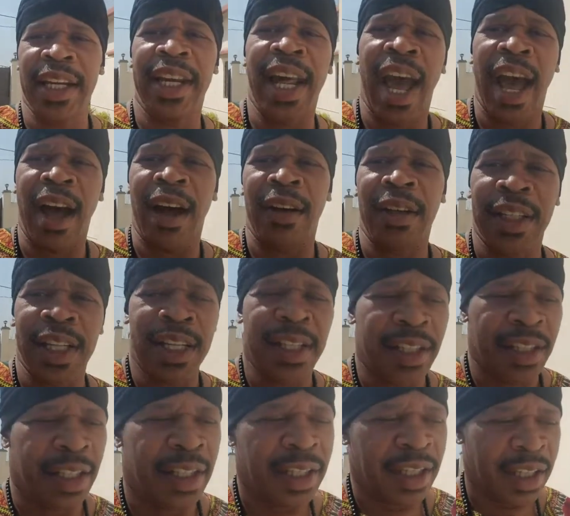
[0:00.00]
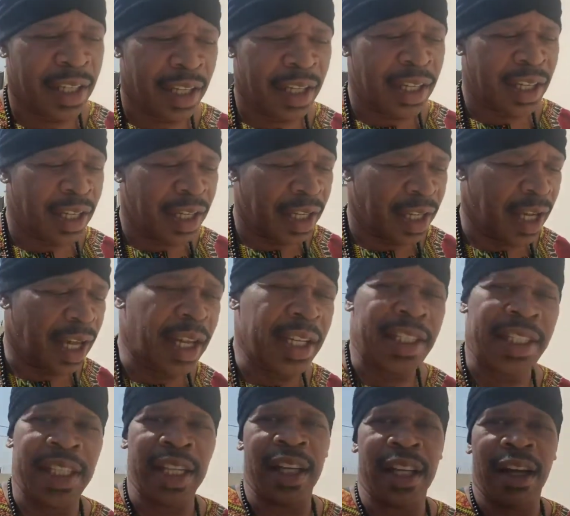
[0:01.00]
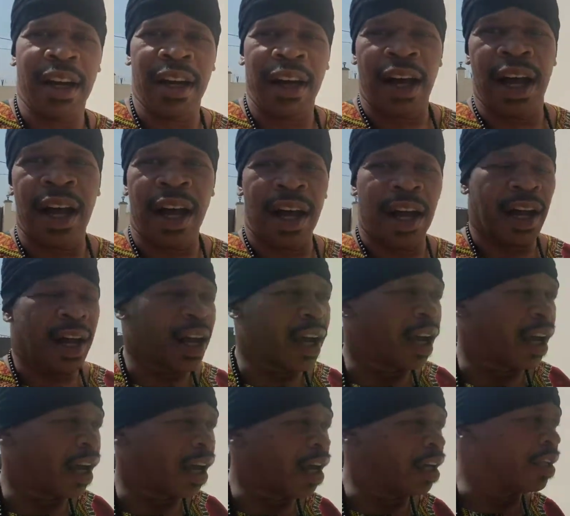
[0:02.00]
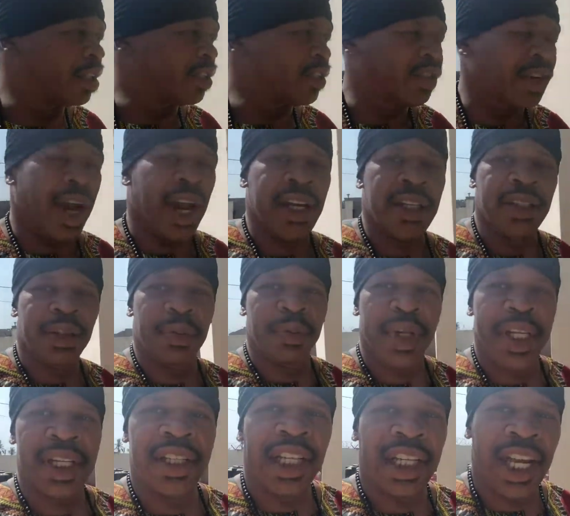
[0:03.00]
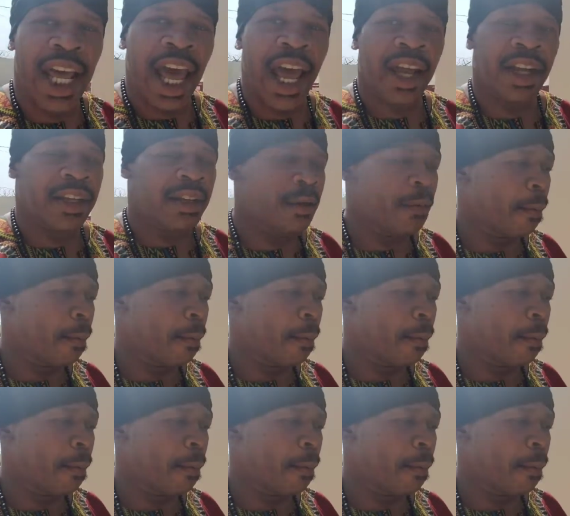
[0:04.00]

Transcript: down instead of trying to reconnect,